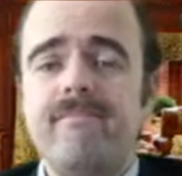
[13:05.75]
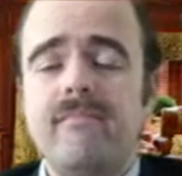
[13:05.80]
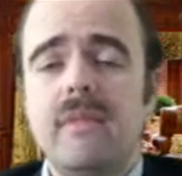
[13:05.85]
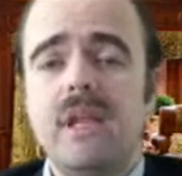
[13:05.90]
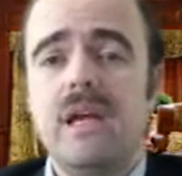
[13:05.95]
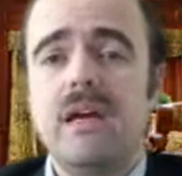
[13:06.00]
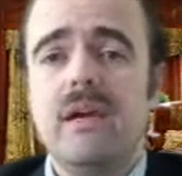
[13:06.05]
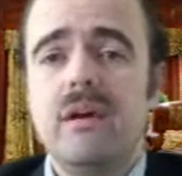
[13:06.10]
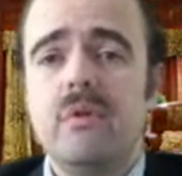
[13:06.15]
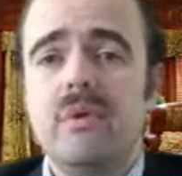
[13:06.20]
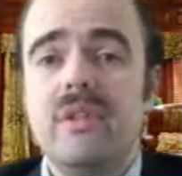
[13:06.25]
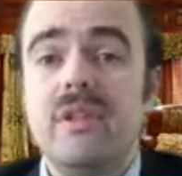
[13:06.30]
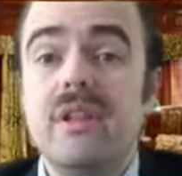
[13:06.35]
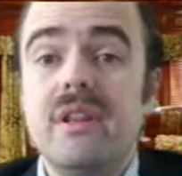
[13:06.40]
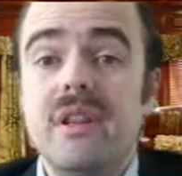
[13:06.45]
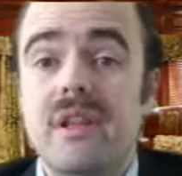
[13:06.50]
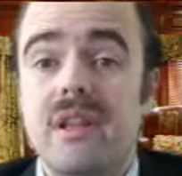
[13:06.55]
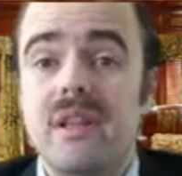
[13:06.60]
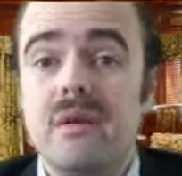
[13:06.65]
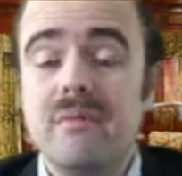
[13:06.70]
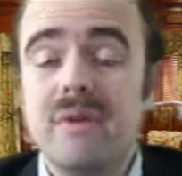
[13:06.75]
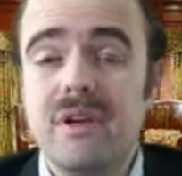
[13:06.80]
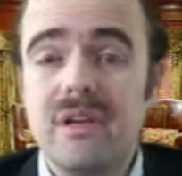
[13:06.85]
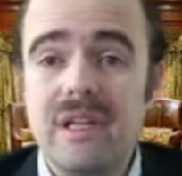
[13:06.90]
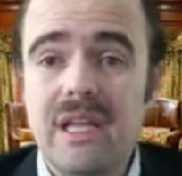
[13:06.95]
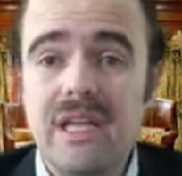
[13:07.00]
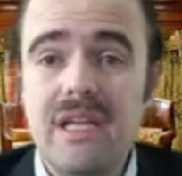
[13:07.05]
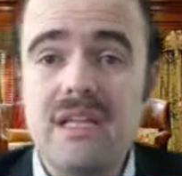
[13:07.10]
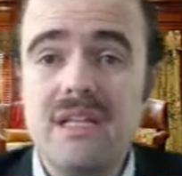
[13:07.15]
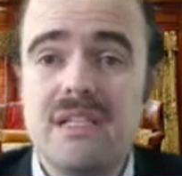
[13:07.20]
the
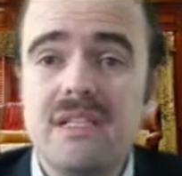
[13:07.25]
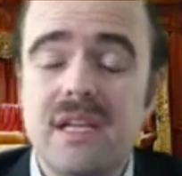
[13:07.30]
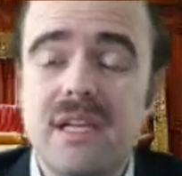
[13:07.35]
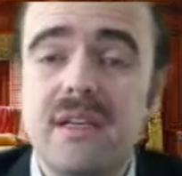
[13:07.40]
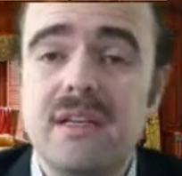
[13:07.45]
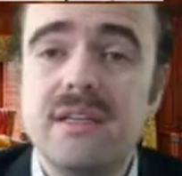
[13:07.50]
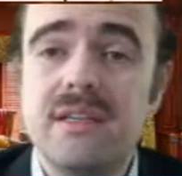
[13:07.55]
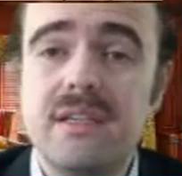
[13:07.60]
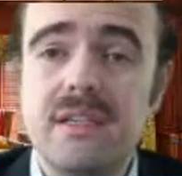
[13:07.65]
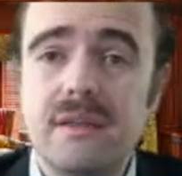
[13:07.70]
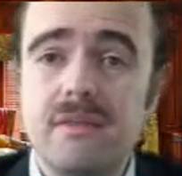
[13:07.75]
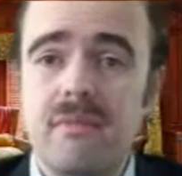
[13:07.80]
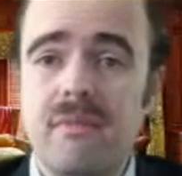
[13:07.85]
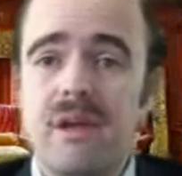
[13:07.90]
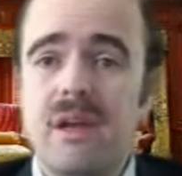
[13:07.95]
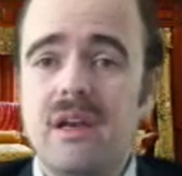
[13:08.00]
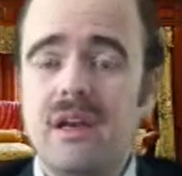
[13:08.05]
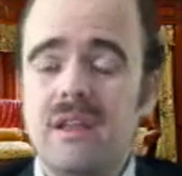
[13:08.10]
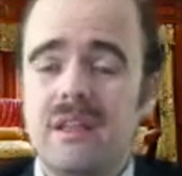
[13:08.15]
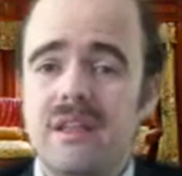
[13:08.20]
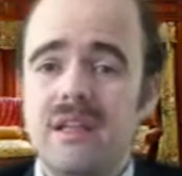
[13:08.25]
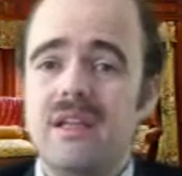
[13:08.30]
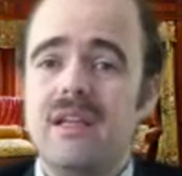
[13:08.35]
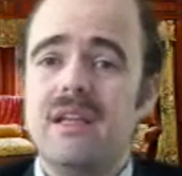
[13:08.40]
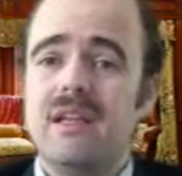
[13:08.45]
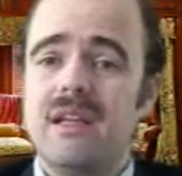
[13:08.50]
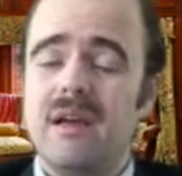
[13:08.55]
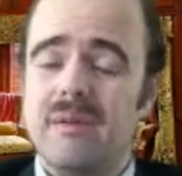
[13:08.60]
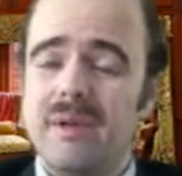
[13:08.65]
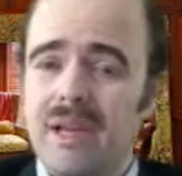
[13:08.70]
Middle East, and I
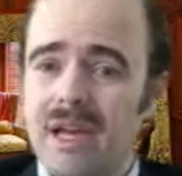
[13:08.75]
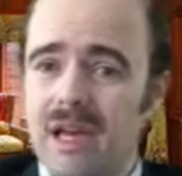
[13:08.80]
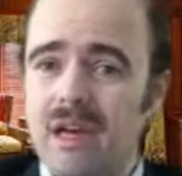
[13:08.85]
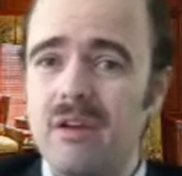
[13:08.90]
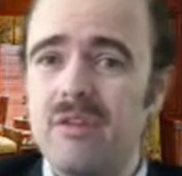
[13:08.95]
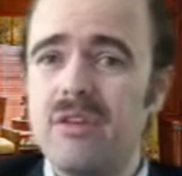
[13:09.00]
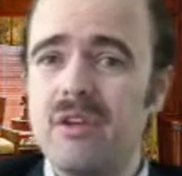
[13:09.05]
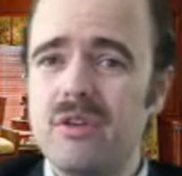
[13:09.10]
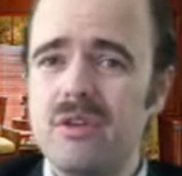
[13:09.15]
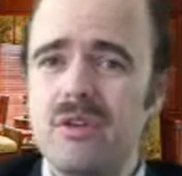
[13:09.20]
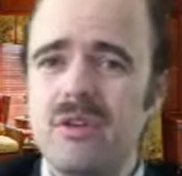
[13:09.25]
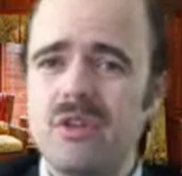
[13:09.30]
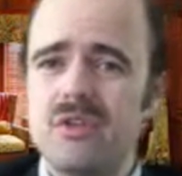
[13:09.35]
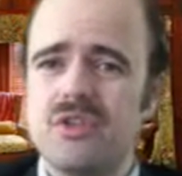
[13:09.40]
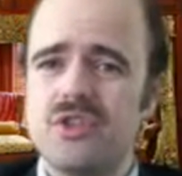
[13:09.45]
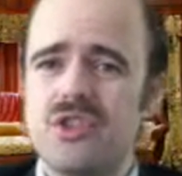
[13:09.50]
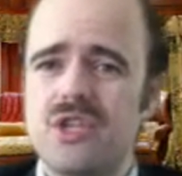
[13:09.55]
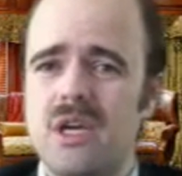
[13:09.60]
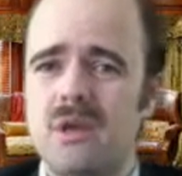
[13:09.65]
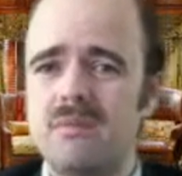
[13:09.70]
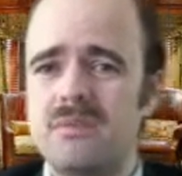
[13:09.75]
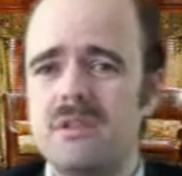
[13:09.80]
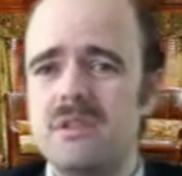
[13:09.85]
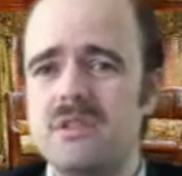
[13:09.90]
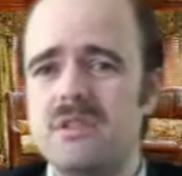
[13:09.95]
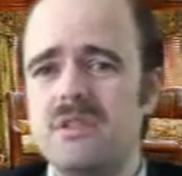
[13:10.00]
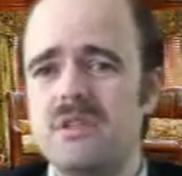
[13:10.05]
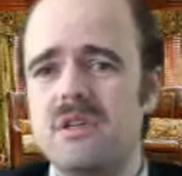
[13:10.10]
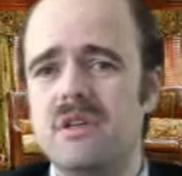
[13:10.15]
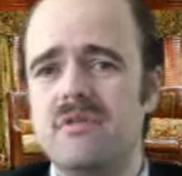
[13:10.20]
think coming out of those
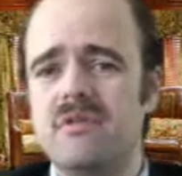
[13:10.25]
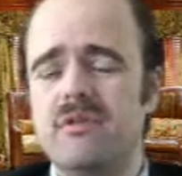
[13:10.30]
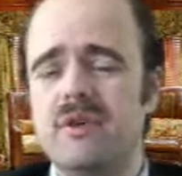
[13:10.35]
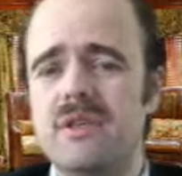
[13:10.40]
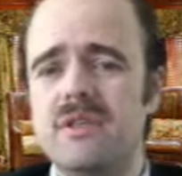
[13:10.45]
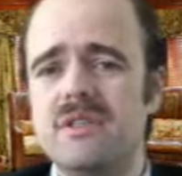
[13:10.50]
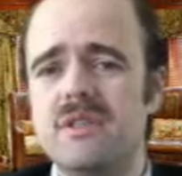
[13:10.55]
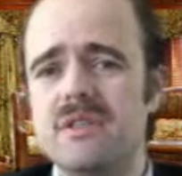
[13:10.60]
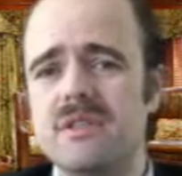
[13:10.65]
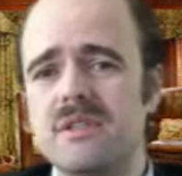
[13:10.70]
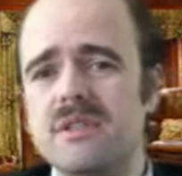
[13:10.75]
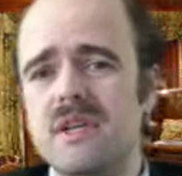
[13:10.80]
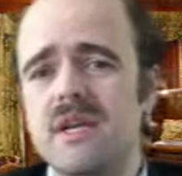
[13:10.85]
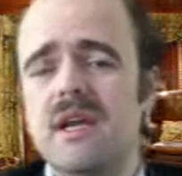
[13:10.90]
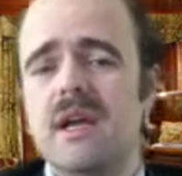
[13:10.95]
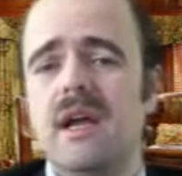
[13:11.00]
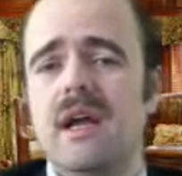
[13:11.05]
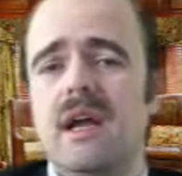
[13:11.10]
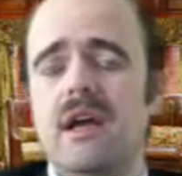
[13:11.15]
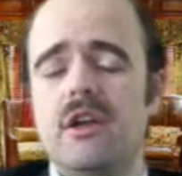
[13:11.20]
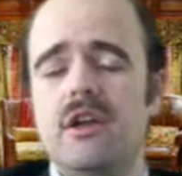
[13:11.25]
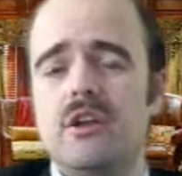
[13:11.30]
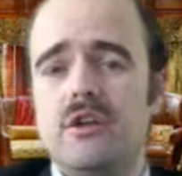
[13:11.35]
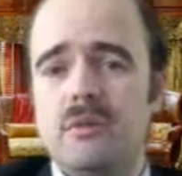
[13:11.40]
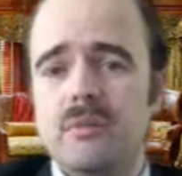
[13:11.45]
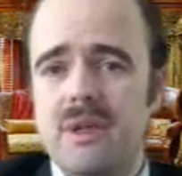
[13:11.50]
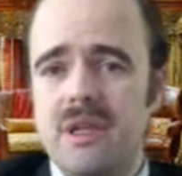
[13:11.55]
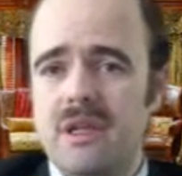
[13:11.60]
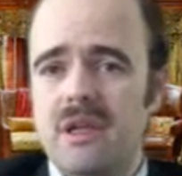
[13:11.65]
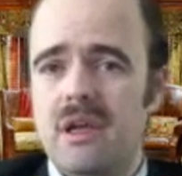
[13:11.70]
chapters, for instance, it
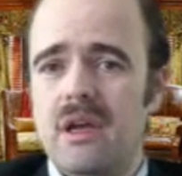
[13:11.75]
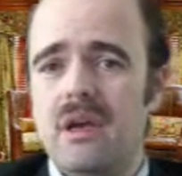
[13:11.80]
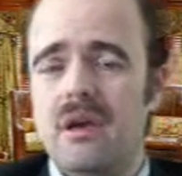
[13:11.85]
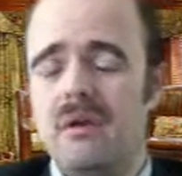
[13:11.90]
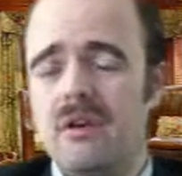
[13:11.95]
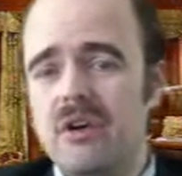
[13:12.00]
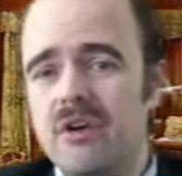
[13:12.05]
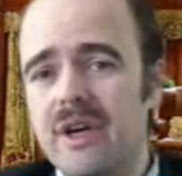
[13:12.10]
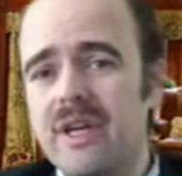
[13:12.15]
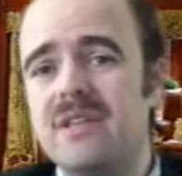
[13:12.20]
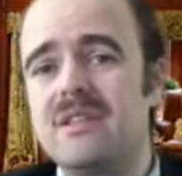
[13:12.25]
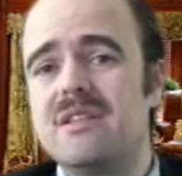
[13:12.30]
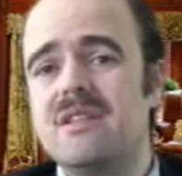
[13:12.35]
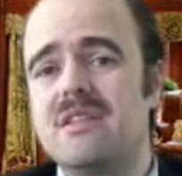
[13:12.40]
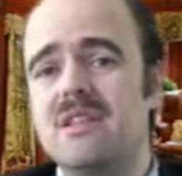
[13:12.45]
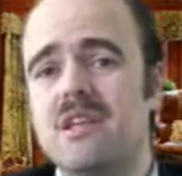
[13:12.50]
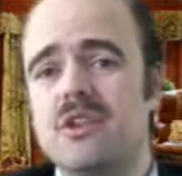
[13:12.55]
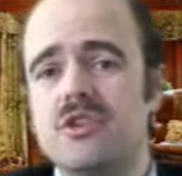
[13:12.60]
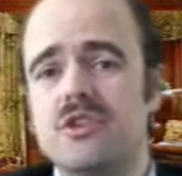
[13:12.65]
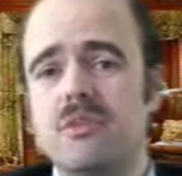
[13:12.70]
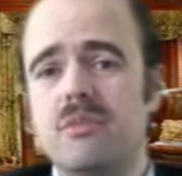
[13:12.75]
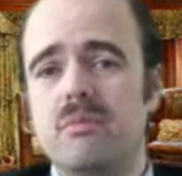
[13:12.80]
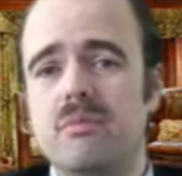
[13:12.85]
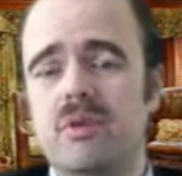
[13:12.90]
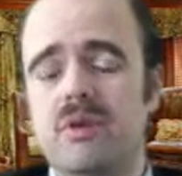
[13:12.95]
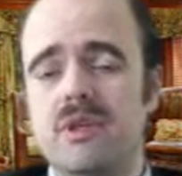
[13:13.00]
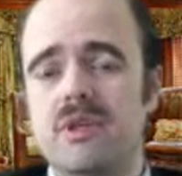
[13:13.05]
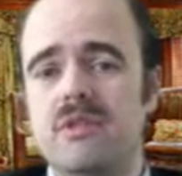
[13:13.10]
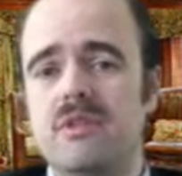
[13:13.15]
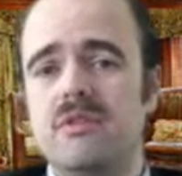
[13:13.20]
could be a great discussion
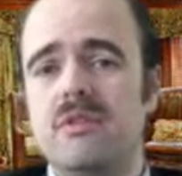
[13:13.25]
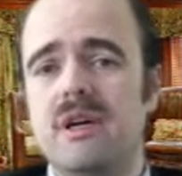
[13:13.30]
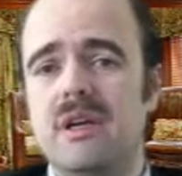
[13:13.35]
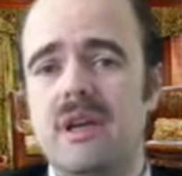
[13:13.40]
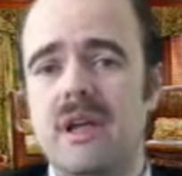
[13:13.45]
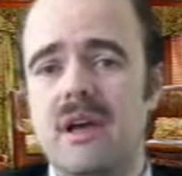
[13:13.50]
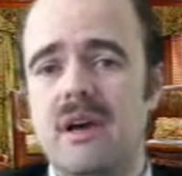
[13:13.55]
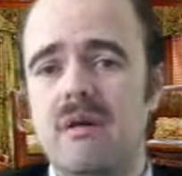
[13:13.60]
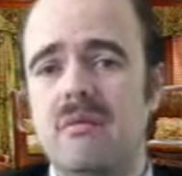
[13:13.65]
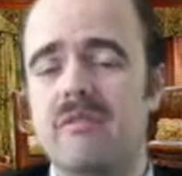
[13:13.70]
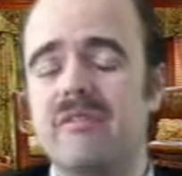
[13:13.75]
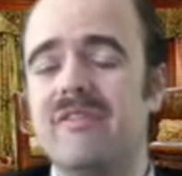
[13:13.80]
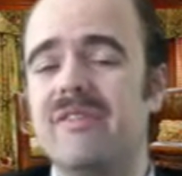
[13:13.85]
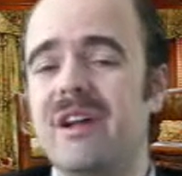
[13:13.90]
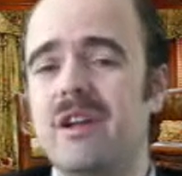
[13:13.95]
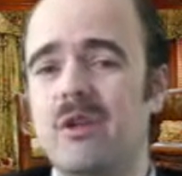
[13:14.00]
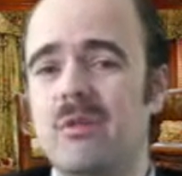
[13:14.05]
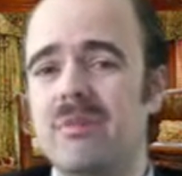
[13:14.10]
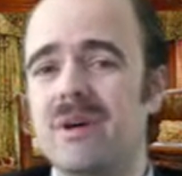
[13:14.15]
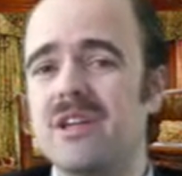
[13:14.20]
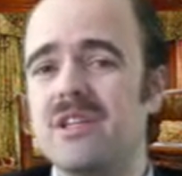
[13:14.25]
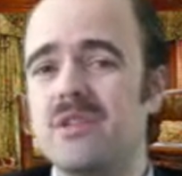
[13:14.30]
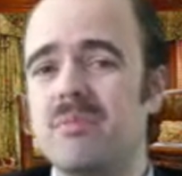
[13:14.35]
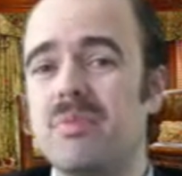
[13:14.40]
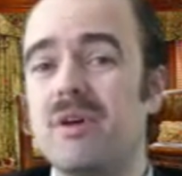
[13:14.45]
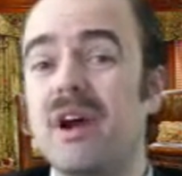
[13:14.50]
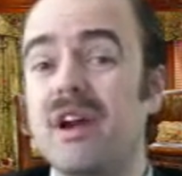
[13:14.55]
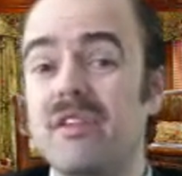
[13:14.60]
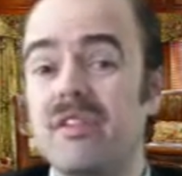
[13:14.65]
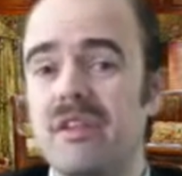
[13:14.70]
point around how value-based
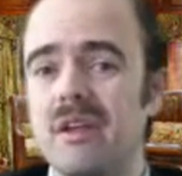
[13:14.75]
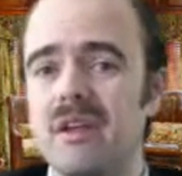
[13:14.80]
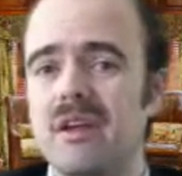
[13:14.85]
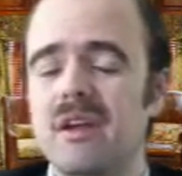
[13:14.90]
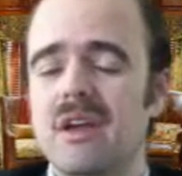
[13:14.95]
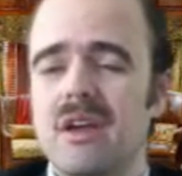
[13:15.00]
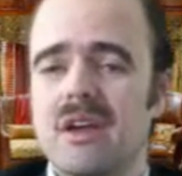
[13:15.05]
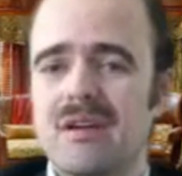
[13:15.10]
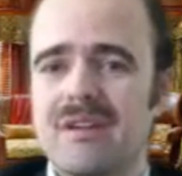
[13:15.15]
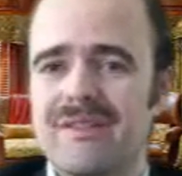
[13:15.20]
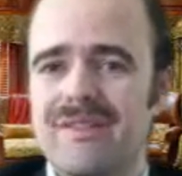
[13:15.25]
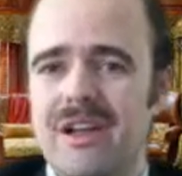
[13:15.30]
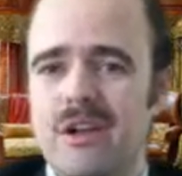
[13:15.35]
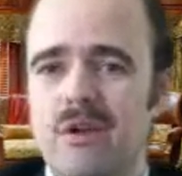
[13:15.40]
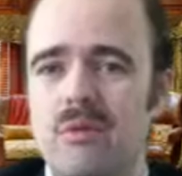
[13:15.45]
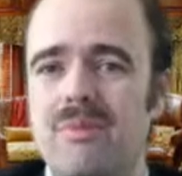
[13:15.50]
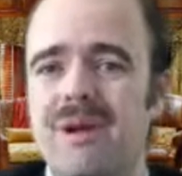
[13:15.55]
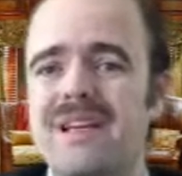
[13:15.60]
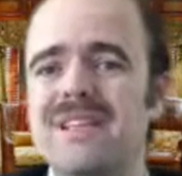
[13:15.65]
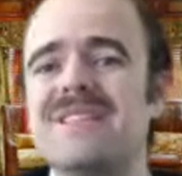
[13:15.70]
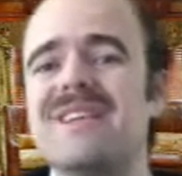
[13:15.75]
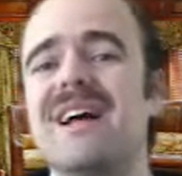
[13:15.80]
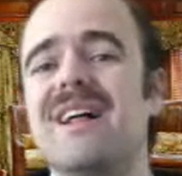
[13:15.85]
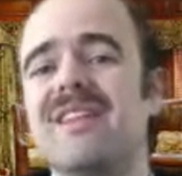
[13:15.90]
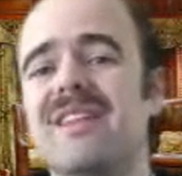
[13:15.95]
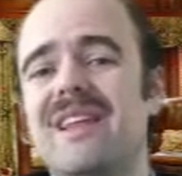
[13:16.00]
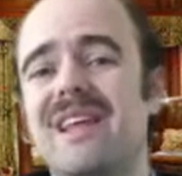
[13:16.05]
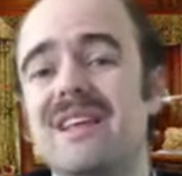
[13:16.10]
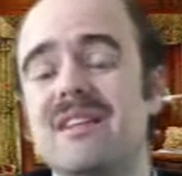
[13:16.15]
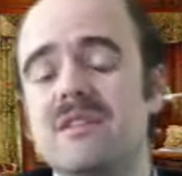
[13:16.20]
pricing, value-based
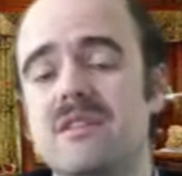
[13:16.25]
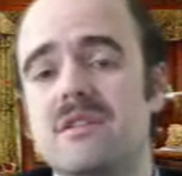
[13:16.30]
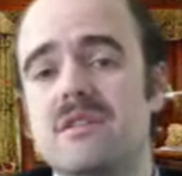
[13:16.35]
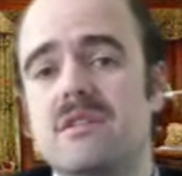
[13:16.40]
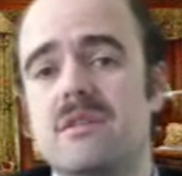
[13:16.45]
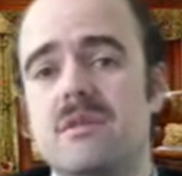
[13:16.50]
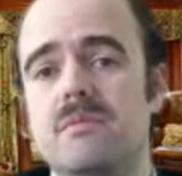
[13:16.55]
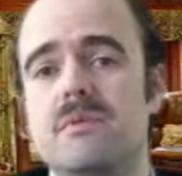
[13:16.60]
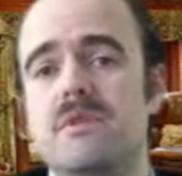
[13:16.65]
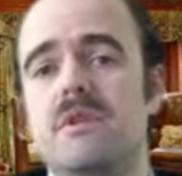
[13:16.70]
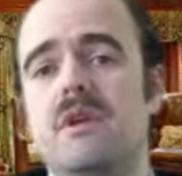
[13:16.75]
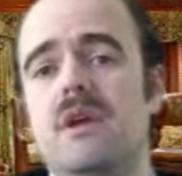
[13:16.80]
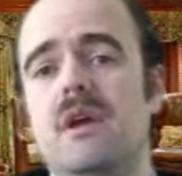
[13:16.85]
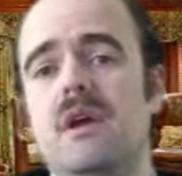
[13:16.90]
healthcare systems